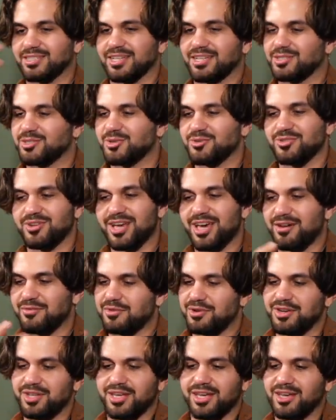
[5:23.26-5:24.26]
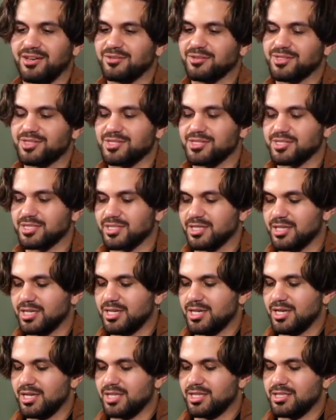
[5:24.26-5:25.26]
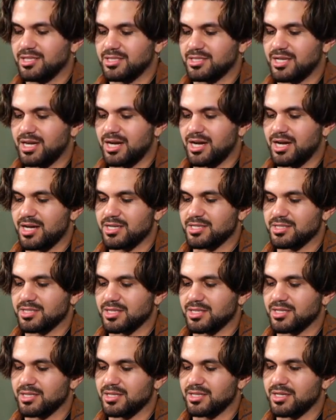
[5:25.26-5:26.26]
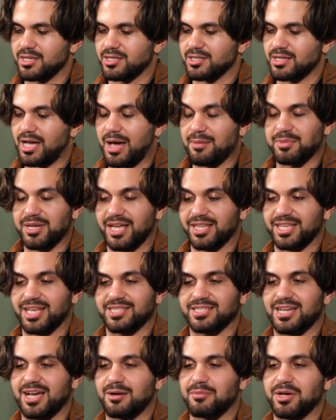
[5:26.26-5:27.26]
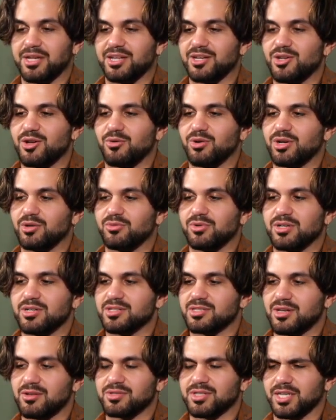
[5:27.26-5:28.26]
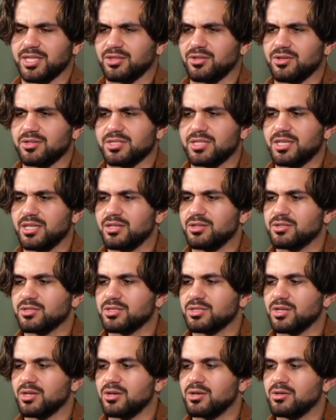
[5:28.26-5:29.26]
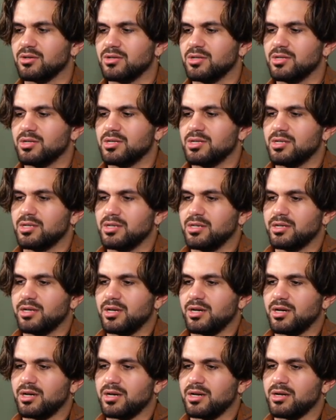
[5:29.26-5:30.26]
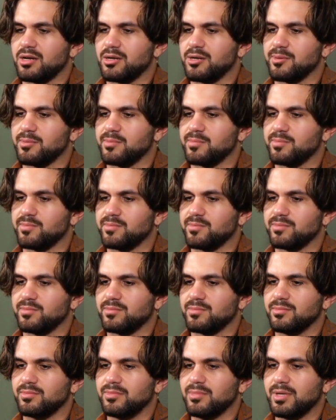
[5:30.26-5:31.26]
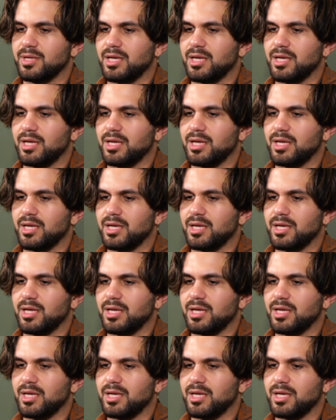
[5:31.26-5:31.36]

like doing it every day with these these guys. And uh, I mean, at that time, I didn't know what it was. I was like 13 or so. Um, wow,